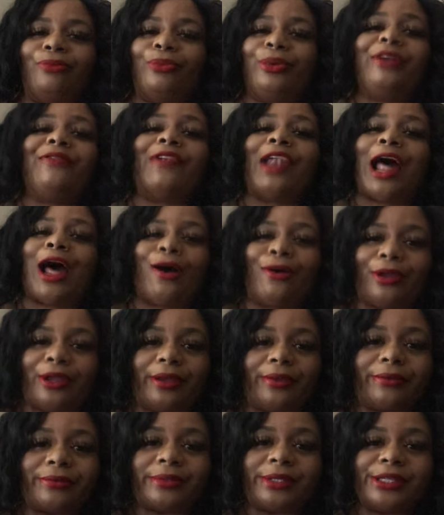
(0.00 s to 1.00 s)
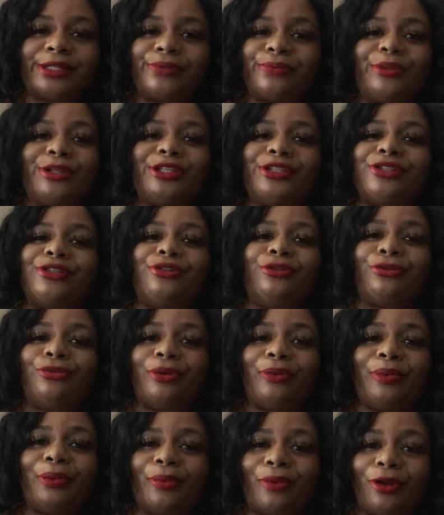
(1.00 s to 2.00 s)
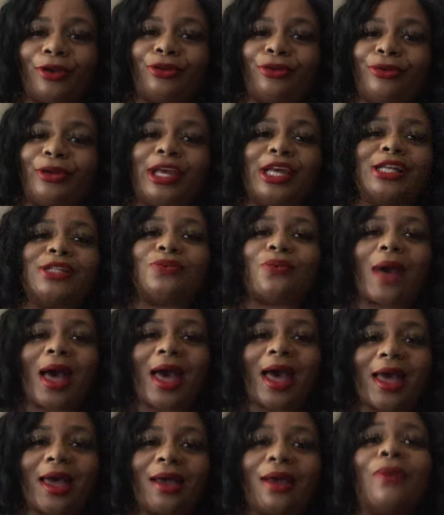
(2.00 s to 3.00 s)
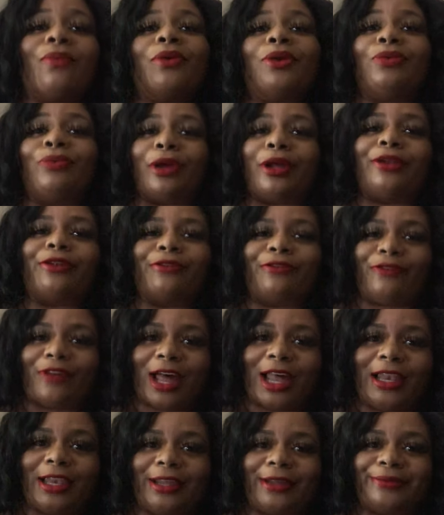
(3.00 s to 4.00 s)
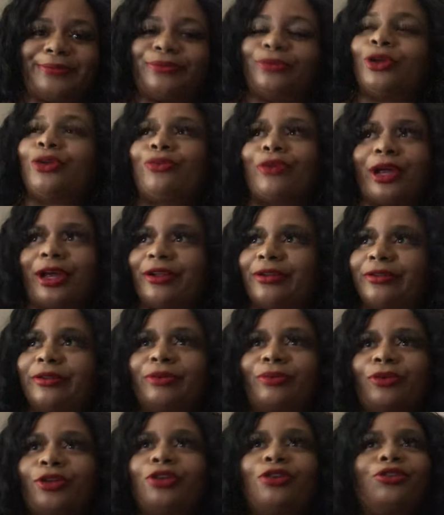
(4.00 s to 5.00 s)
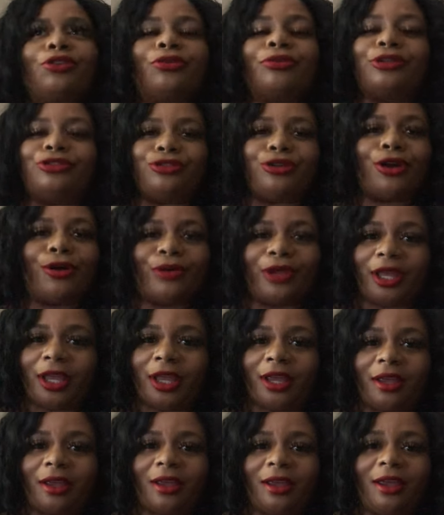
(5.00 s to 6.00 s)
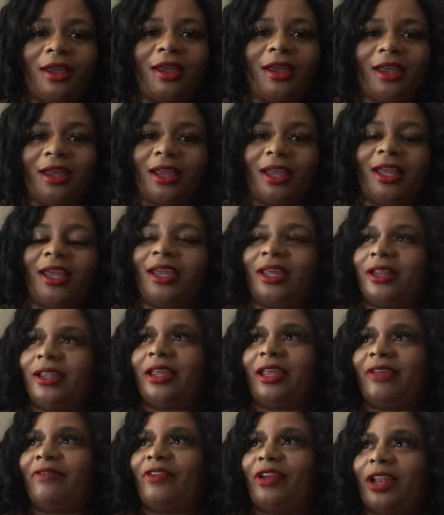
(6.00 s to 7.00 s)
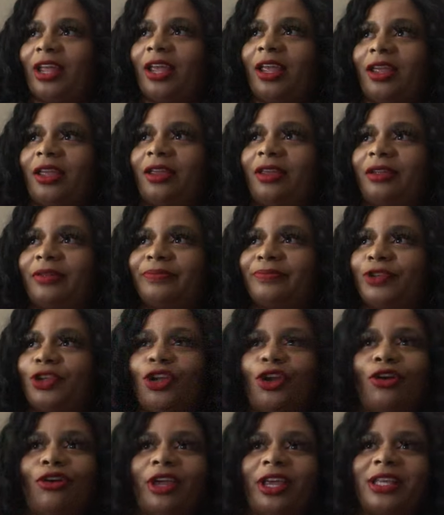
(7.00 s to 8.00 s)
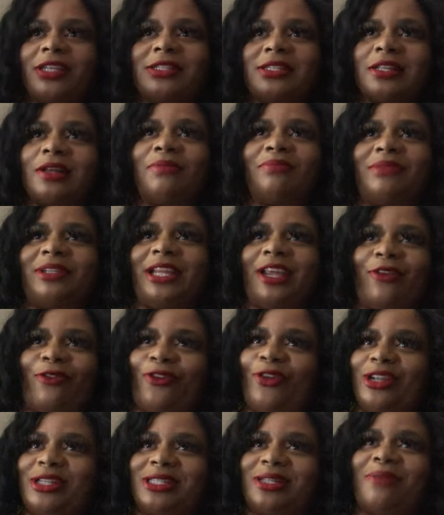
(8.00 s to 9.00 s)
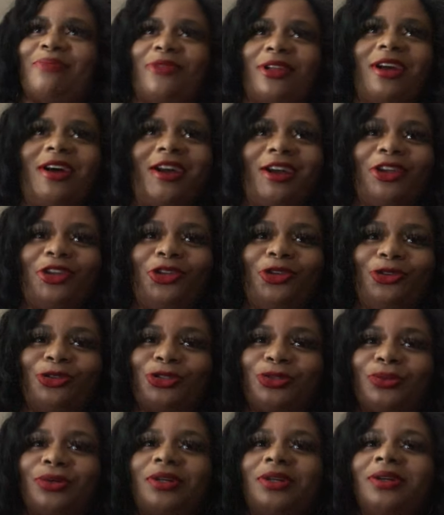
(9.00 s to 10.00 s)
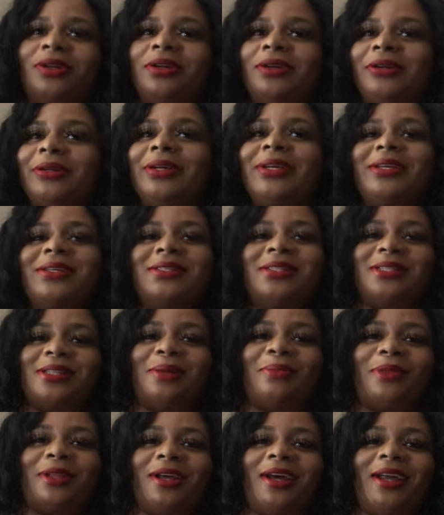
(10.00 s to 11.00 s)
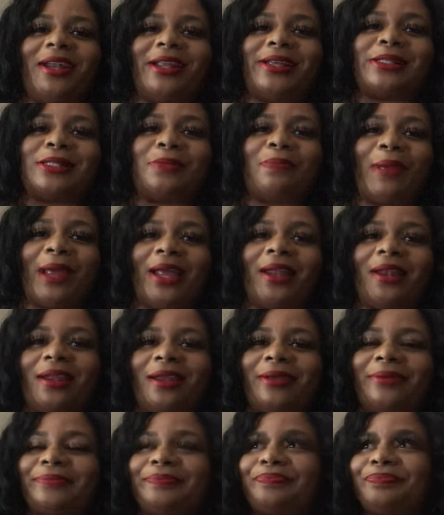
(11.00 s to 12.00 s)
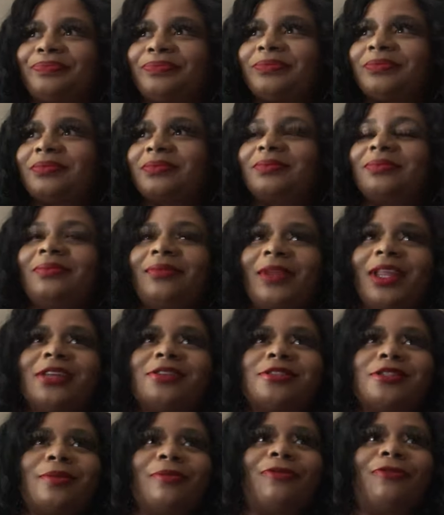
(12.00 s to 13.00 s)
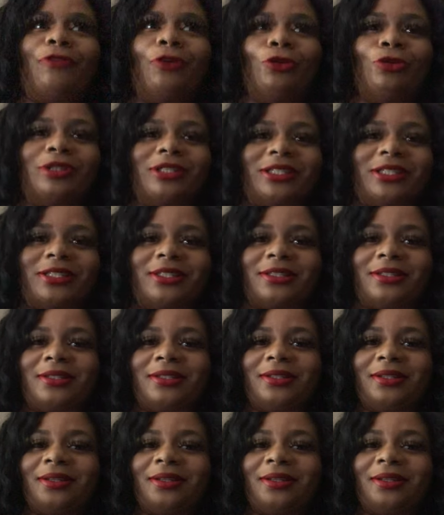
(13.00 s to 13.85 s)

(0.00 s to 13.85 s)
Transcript: We vlogging because we just do what we want to do. Because why? We random Folly. We random. We don't know what you're gonna get. In any given day, you're gonna get something different, something unusual, something unexpected, some foolishness.